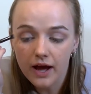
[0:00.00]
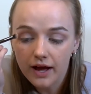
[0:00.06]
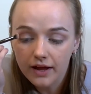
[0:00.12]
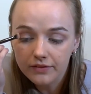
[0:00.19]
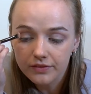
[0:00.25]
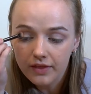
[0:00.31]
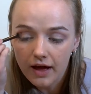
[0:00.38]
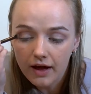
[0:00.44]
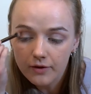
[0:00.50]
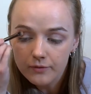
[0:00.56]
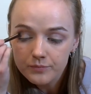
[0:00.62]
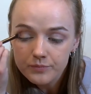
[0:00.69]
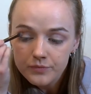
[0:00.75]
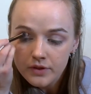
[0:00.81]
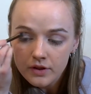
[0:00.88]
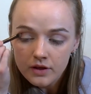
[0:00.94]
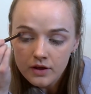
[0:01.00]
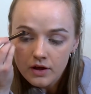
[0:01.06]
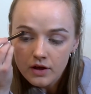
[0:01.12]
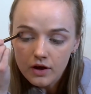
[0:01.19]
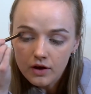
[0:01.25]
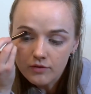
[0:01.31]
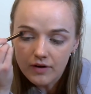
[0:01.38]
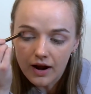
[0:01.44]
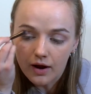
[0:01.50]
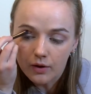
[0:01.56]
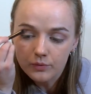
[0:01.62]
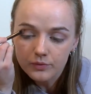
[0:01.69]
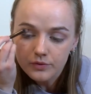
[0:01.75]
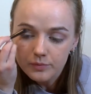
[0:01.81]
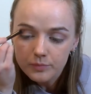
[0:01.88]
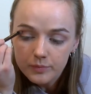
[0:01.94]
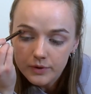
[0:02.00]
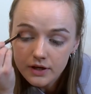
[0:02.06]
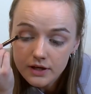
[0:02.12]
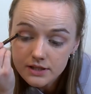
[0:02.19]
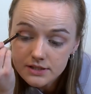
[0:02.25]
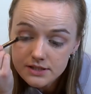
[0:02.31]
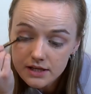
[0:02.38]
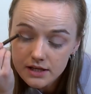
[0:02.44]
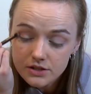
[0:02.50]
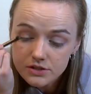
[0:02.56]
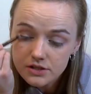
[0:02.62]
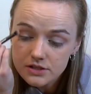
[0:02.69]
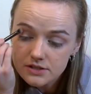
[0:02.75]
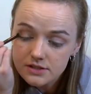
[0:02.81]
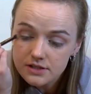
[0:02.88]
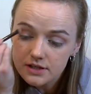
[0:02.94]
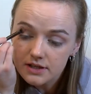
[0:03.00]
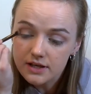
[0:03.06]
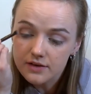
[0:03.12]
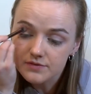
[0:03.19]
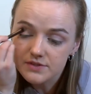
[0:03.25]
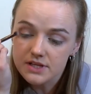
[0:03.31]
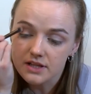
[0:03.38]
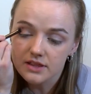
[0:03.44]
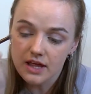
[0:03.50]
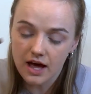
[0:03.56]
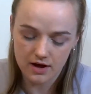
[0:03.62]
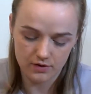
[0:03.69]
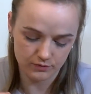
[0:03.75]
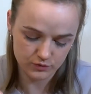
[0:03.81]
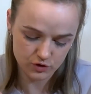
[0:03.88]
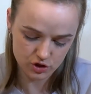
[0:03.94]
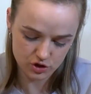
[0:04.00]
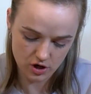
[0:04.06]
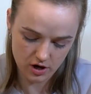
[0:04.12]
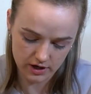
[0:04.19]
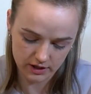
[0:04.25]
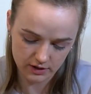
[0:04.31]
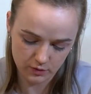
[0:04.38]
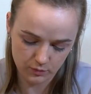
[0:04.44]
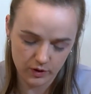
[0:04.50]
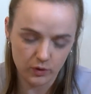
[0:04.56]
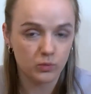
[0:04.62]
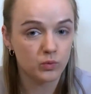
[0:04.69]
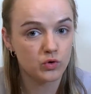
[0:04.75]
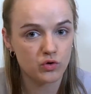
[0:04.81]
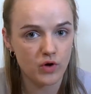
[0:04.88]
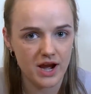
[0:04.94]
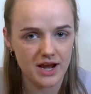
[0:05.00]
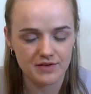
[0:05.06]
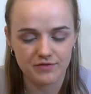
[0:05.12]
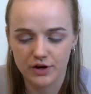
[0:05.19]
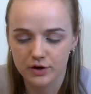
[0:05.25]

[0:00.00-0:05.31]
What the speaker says: to add that round because it just gives it that shine that we all crave